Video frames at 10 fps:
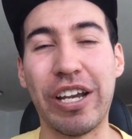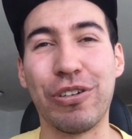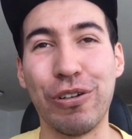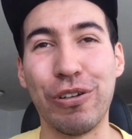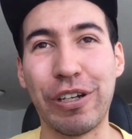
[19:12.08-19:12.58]

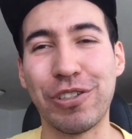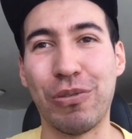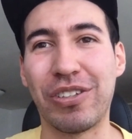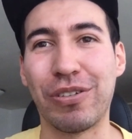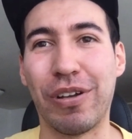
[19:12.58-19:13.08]
You're
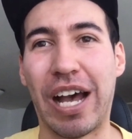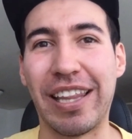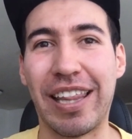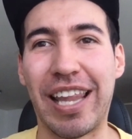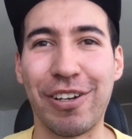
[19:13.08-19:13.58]
looking for someone
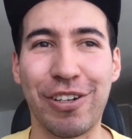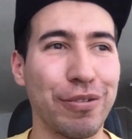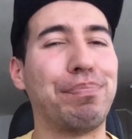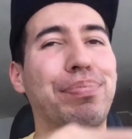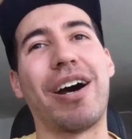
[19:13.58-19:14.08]
to
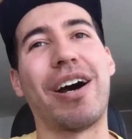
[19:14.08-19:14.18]
allow you to